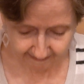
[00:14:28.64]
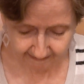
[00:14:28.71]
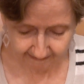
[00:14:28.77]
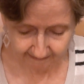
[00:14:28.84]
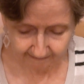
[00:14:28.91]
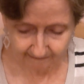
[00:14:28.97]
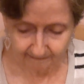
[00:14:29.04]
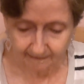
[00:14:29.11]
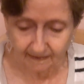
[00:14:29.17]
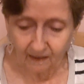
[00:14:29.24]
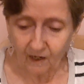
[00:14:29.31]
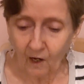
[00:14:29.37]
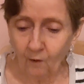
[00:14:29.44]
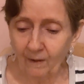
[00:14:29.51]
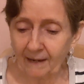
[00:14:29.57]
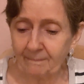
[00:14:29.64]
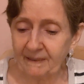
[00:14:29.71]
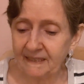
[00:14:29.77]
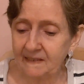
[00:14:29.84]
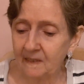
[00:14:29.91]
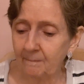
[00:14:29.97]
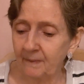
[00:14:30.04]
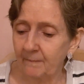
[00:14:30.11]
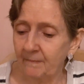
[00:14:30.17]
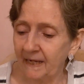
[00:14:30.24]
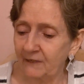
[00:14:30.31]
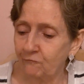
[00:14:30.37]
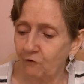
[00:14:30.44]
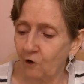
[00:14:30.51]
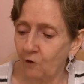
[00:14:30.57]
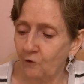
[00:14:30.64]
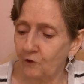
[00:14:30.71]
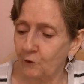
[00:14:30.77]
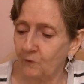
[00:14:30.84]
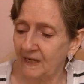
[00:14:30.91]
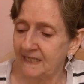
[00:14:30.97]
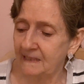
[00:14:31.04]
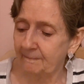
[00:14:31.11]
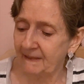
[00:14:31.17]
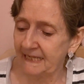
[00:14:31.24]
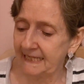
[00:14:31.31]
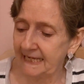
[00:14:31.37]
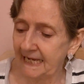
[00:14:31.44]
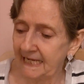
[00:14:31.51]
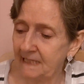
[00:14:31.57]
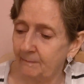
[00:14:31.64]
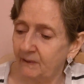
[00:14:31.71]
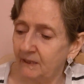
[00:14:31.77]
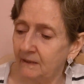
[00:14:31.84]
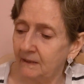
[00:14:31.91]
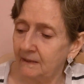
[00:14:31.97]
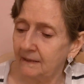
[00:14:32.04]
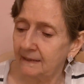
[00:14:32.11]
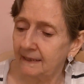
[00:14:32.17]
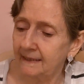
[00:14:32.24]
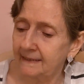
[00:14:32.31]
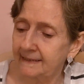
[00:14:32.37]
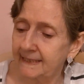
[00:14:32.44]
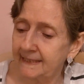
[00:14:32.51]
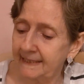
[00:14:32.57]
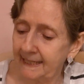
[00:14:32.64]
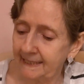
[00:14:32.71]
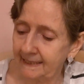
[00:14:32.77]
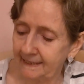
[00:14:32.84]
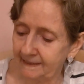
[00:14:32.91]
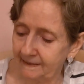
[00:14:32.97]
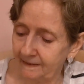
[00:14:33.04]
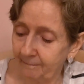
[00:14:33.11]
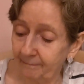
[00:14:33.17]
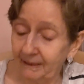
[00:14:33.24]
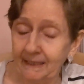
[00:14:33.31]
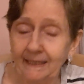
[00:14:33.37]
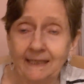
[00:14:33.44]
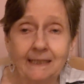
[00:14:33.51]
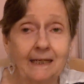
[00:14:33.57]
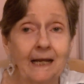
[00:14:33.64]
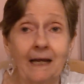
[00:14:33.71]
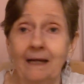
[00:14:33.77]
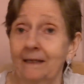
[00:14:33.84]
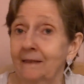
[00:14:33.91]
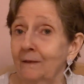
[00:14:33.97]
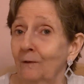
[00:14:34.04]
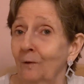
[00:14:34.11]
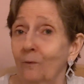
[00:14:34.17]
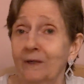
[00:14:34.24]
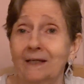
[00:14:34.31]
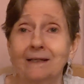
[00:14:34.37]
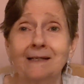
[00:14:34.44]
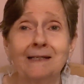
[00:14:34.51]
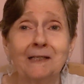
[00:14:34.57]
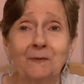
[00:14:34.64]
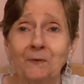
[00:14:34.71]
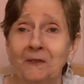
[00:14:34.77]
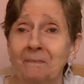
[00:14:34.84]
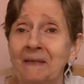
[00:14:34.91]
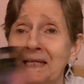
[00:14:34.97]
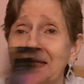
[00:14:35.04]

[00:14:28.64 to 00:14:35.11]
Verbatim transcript: see. Oh, I picked up a micro USB cable. I did get it in the pink. I don't know what it is with